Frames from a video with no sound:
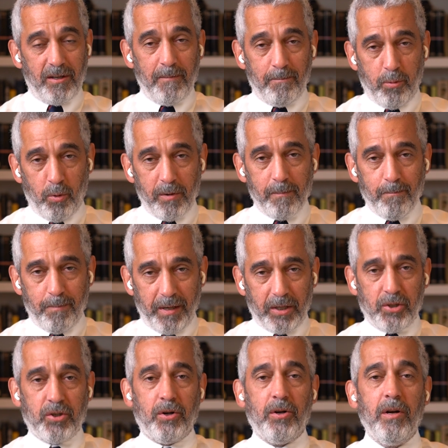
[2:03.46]
an important
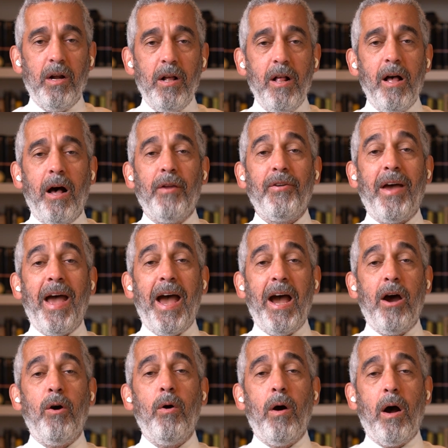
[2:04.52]
picture onto
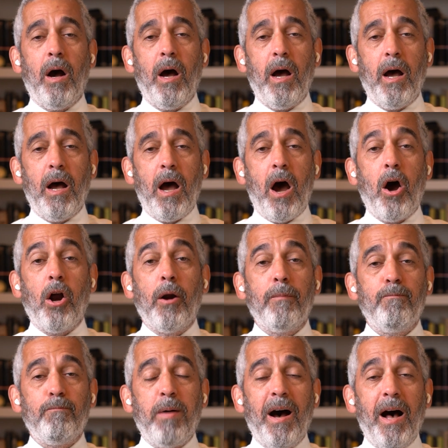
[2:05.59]
how uh, our
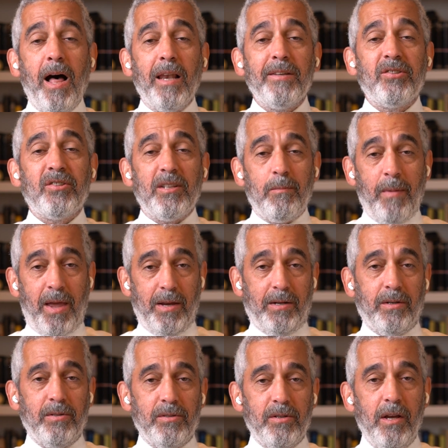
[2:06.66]

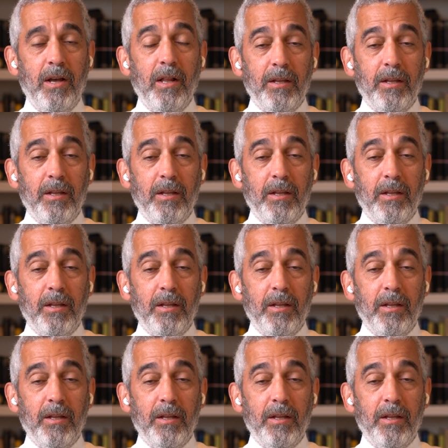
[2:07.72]
policymakers,